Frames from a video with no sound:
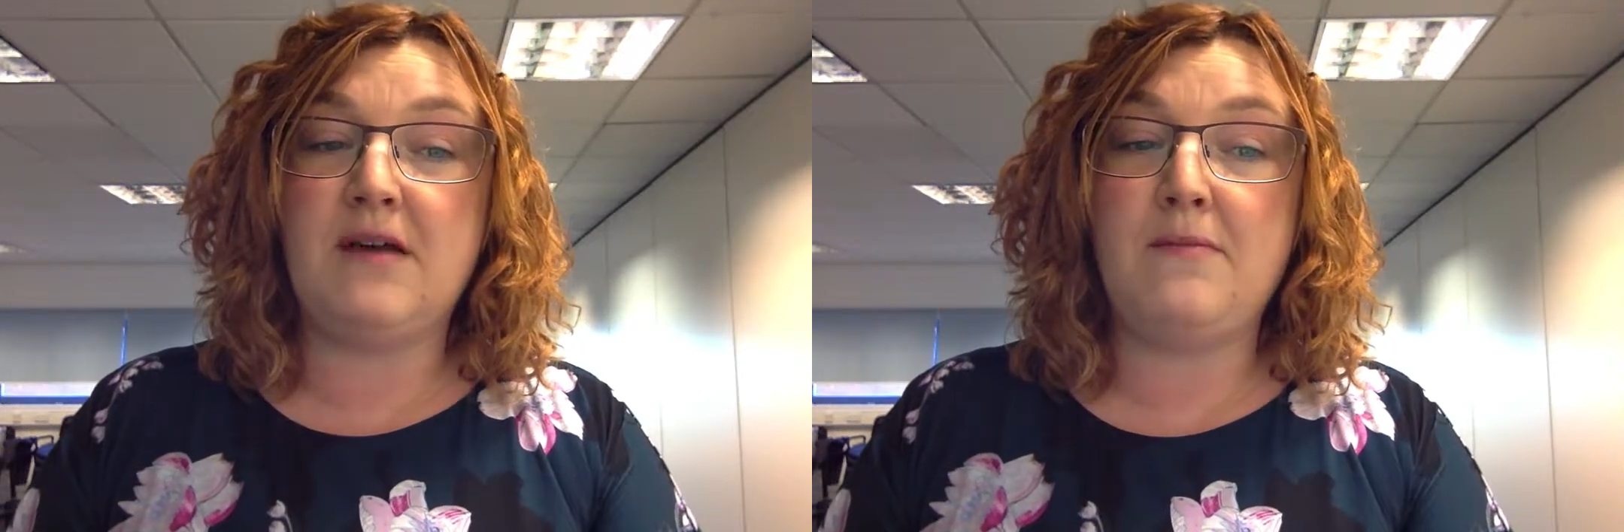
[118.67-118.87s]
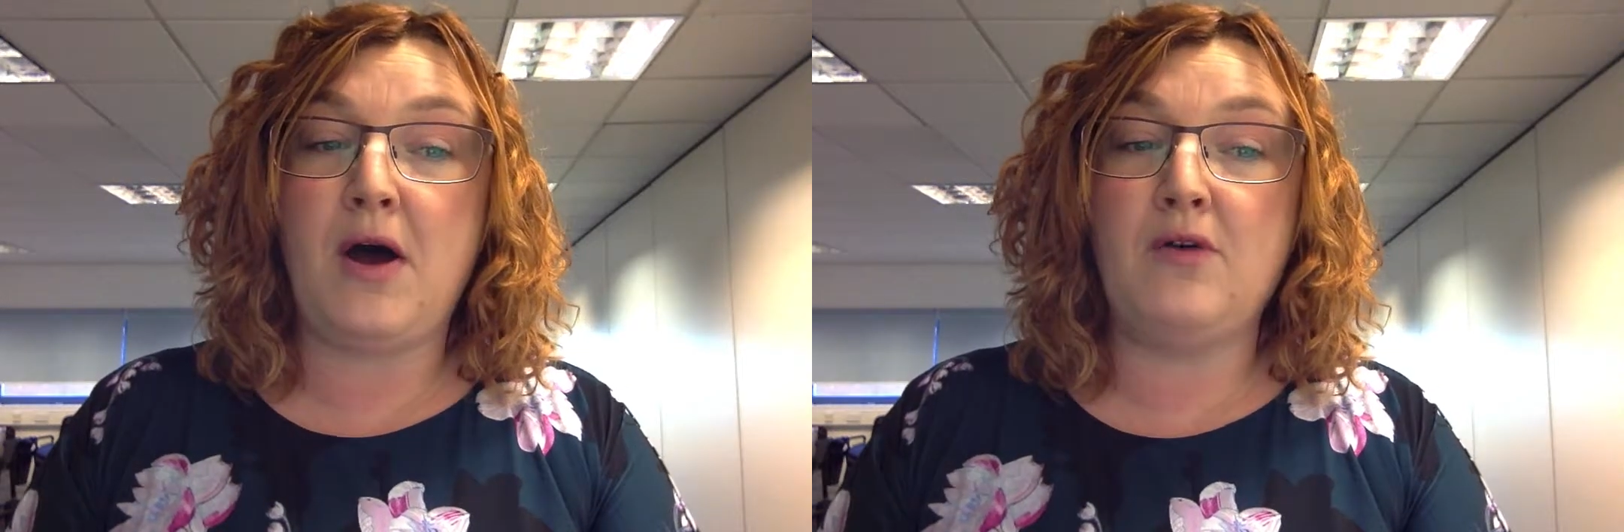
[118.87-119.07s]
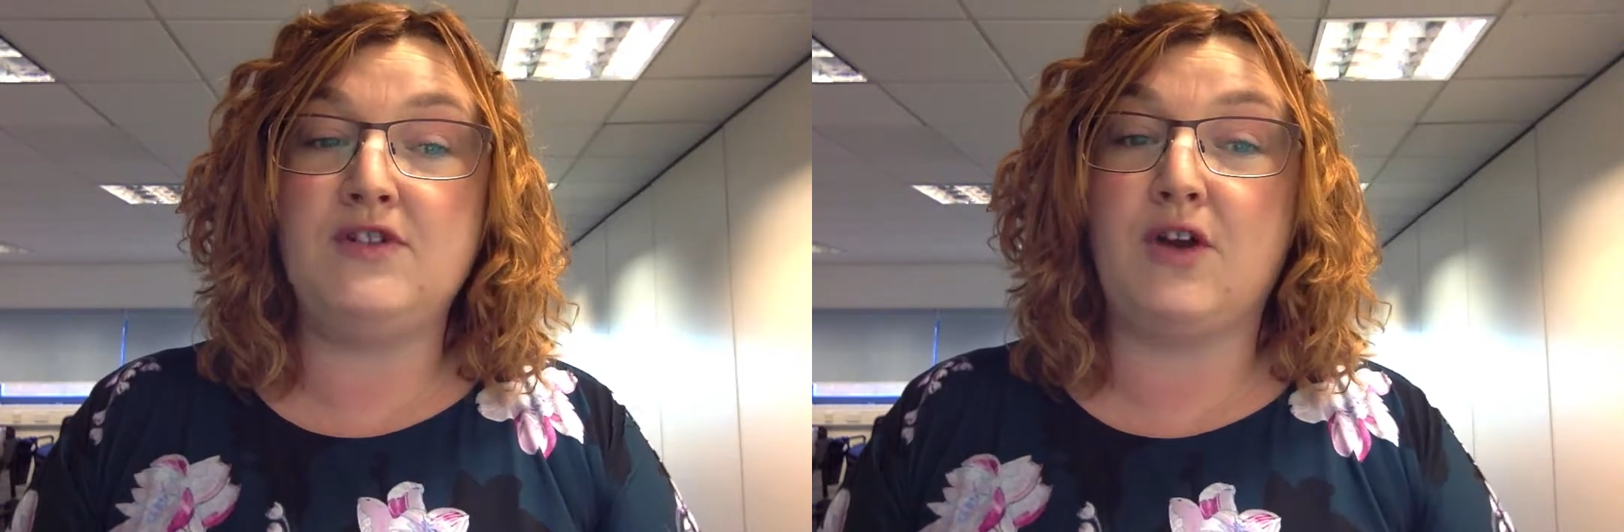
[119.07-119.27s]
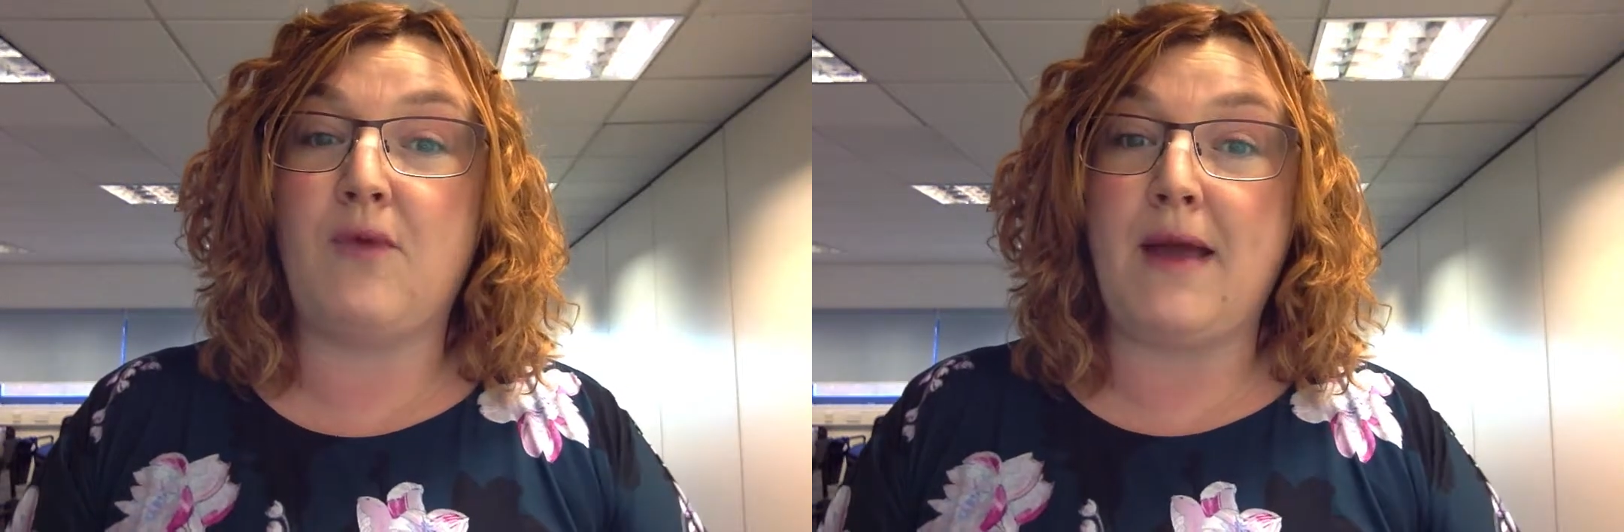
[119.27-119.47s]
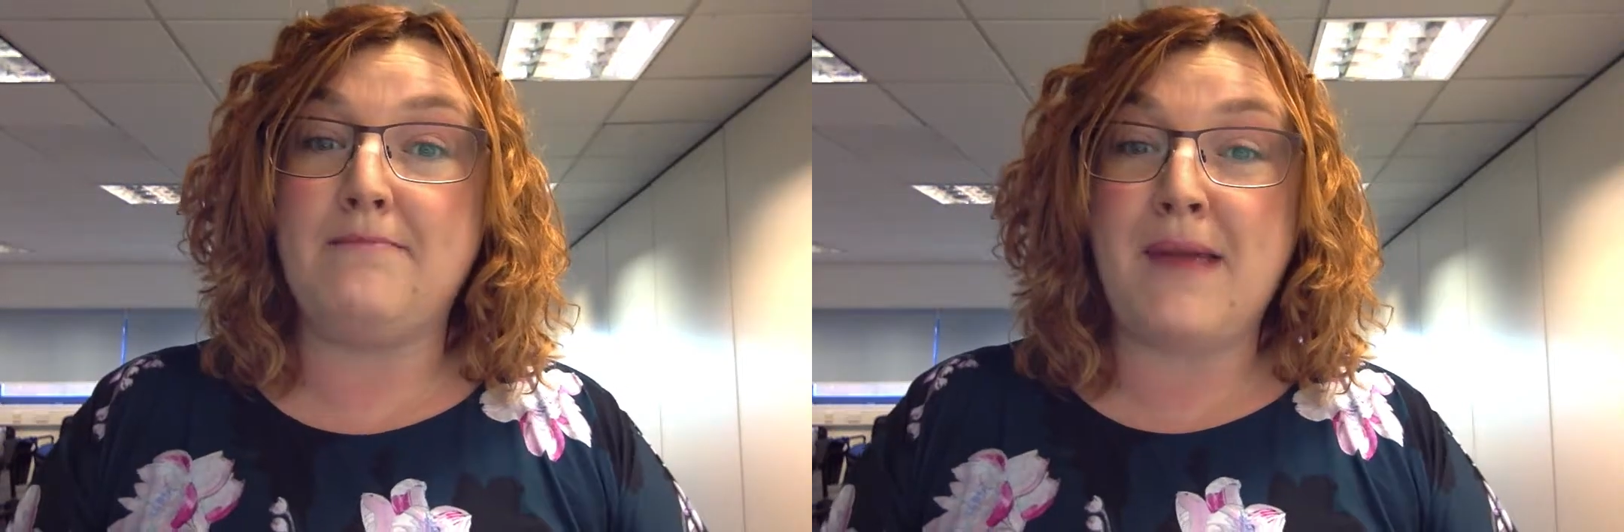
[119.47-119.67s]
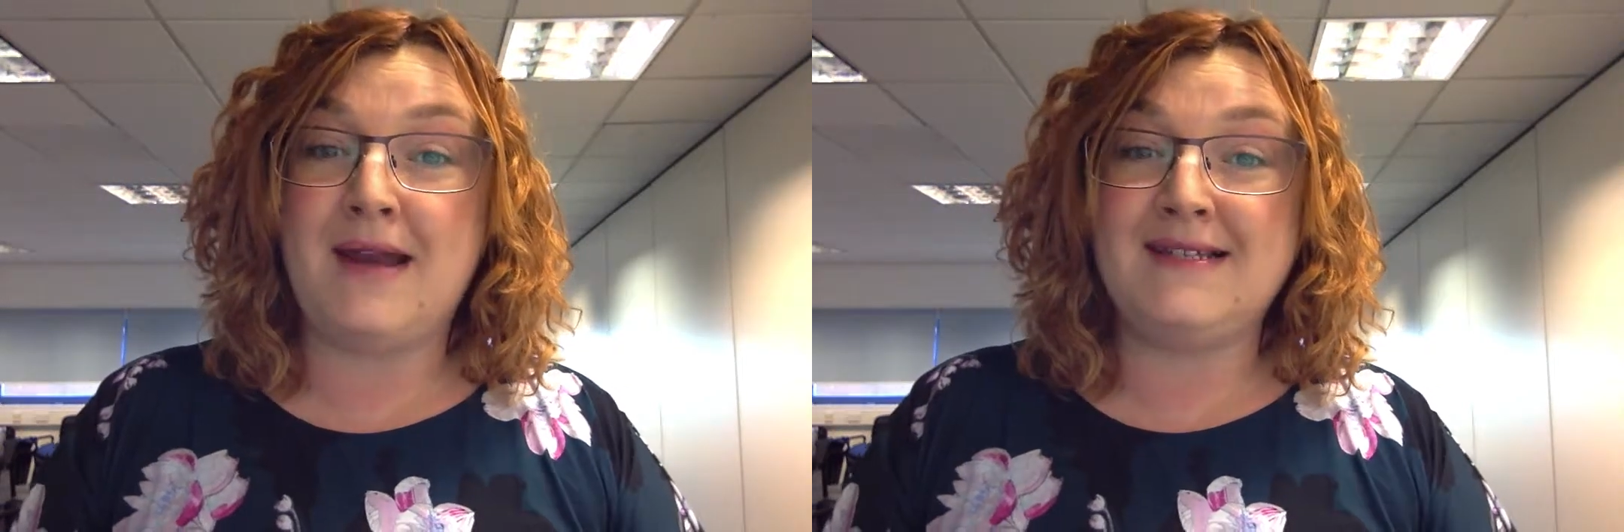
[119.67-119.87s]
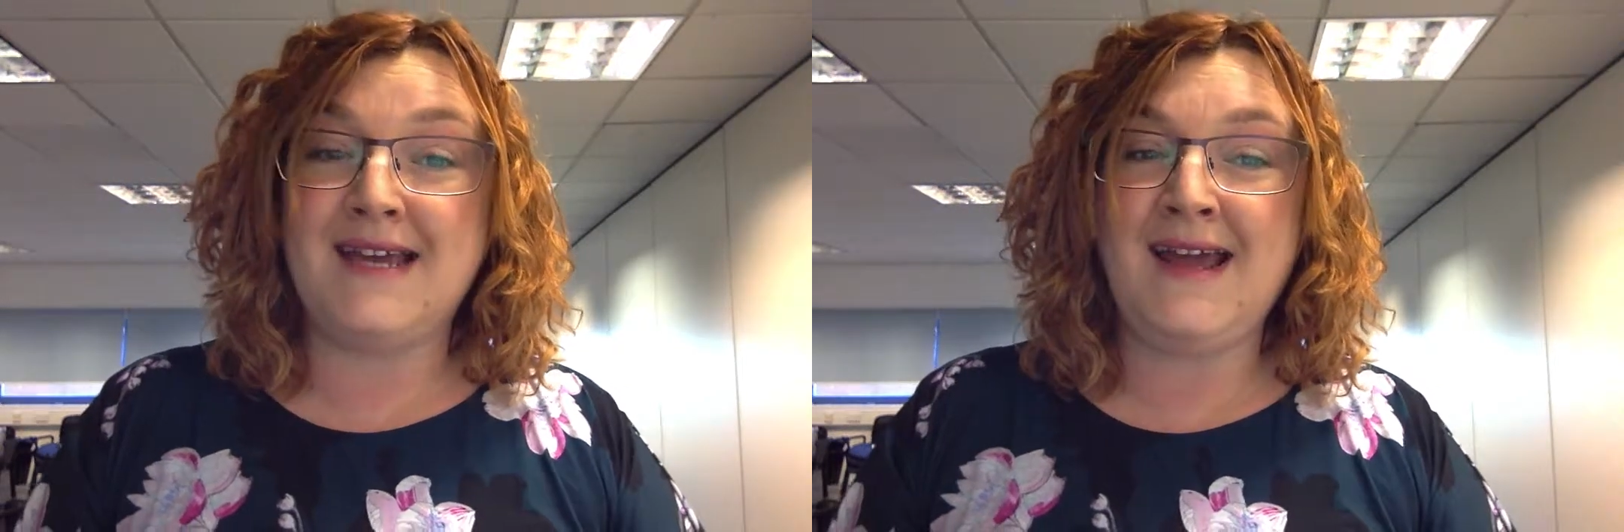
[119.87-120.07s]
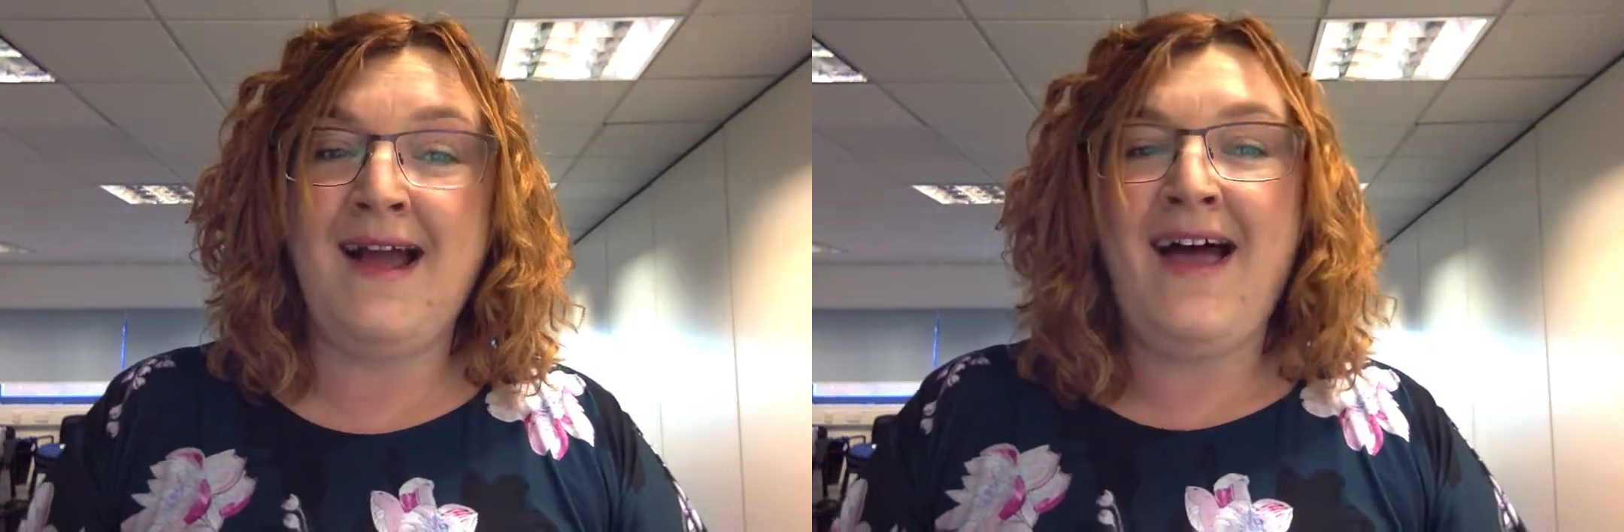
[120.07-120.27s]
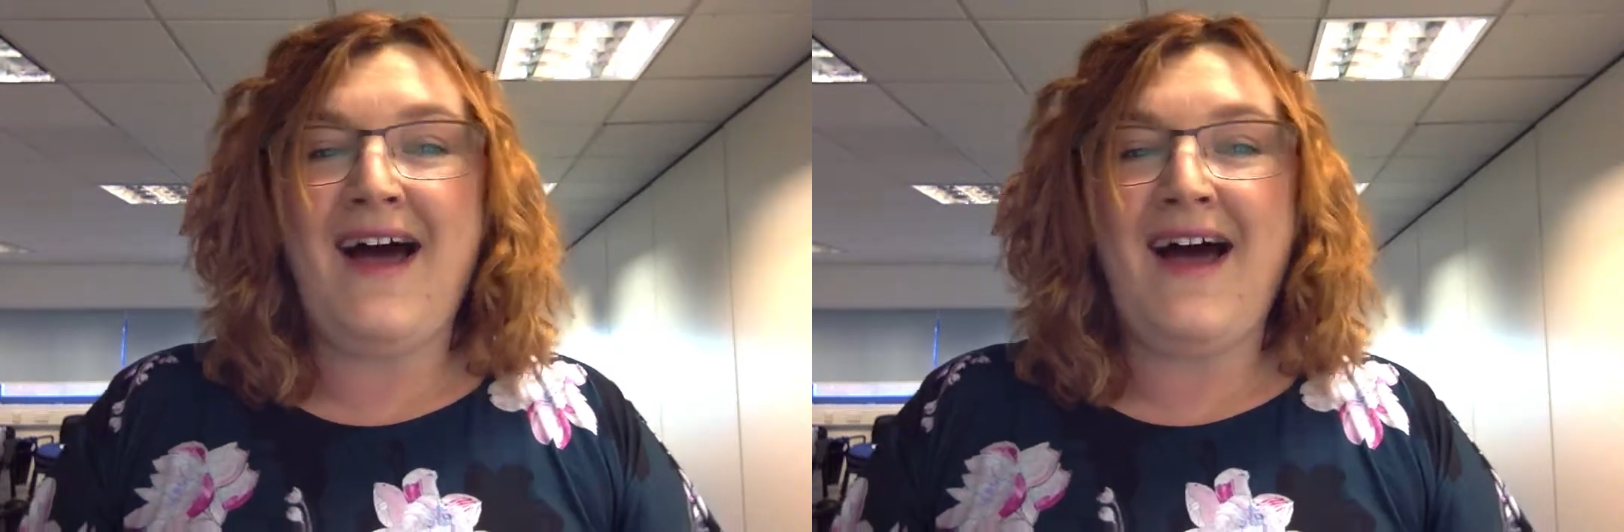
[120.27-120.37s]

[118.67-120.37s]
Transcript: compose a great melody,